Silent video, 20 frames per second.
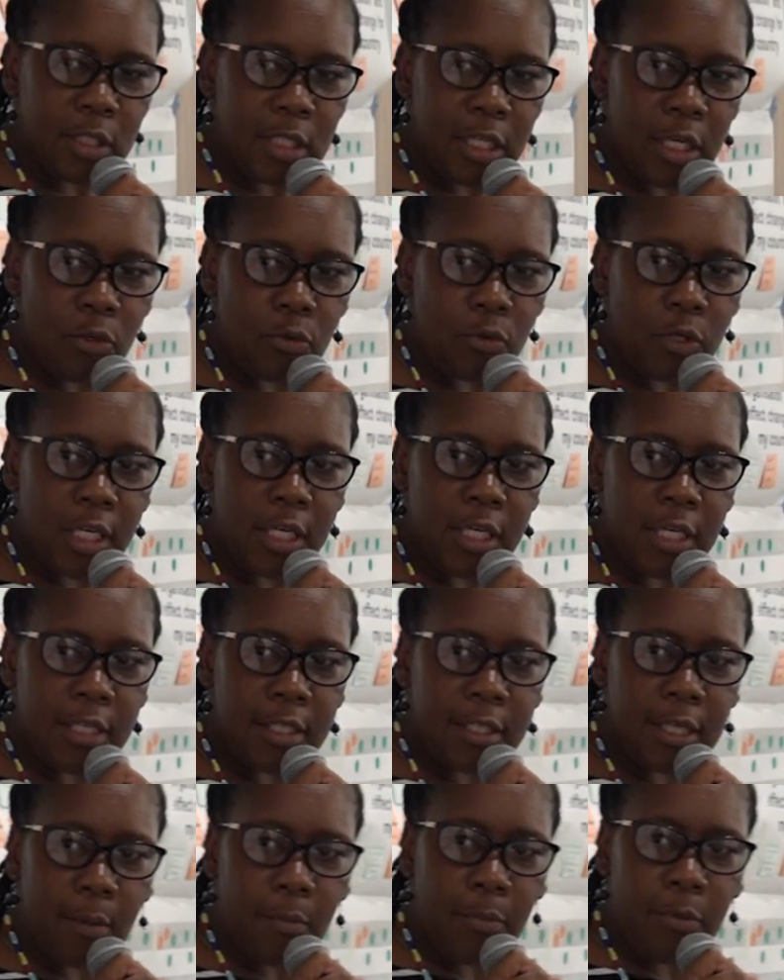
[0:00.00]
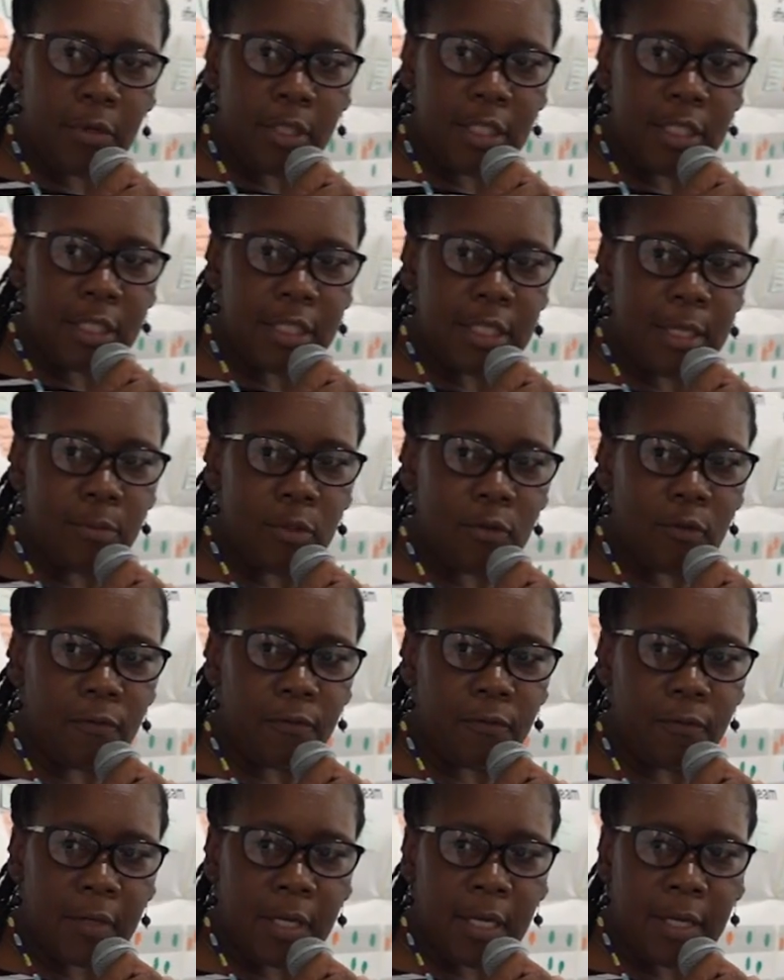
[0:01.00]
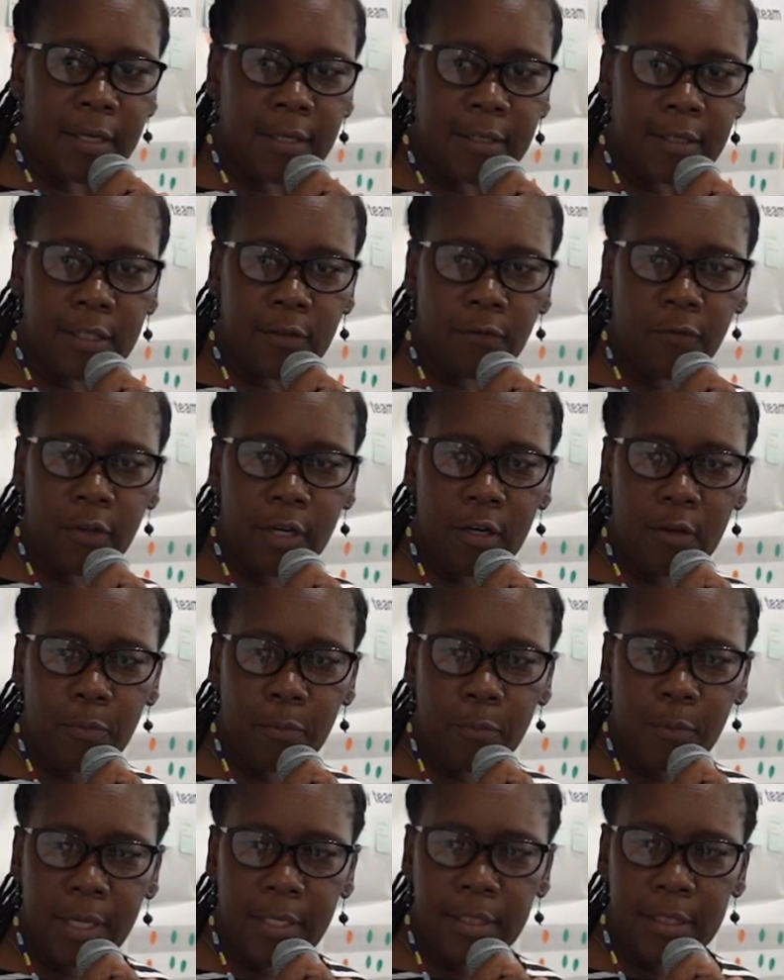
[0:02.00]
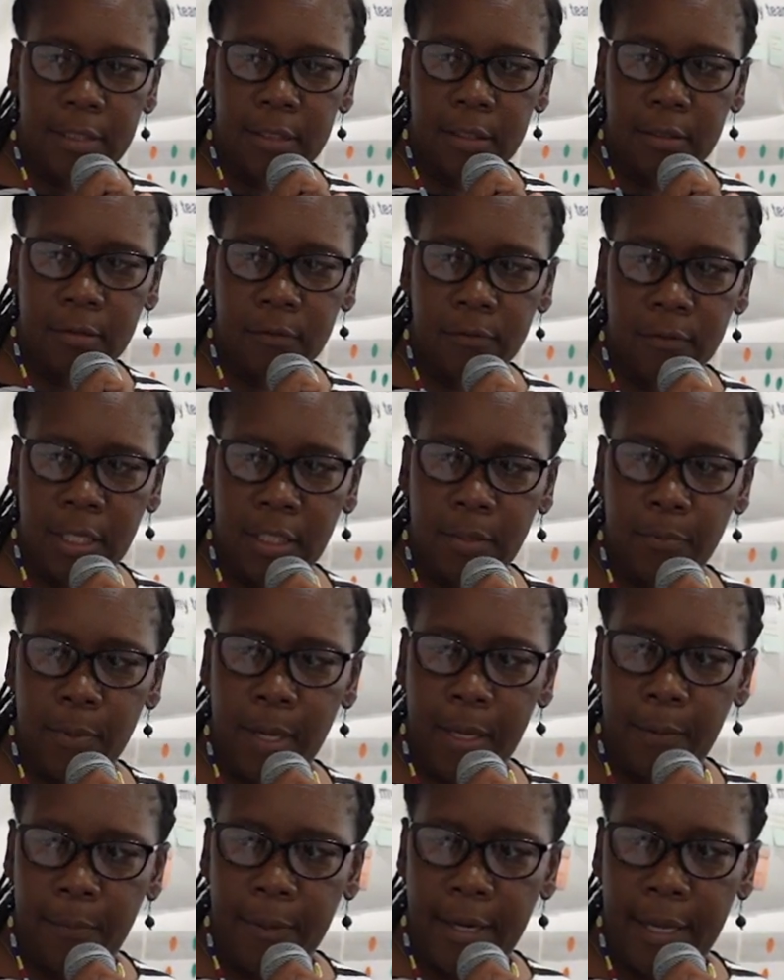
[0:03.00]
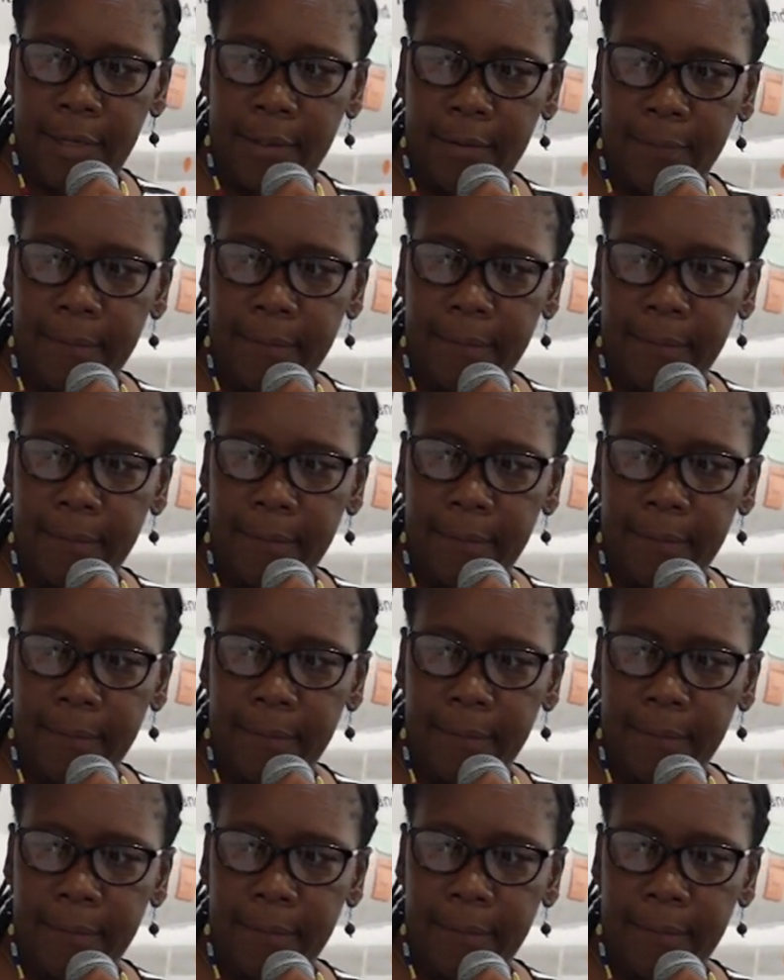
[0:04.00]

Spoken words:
terms of shaping or giving direction in terms of how we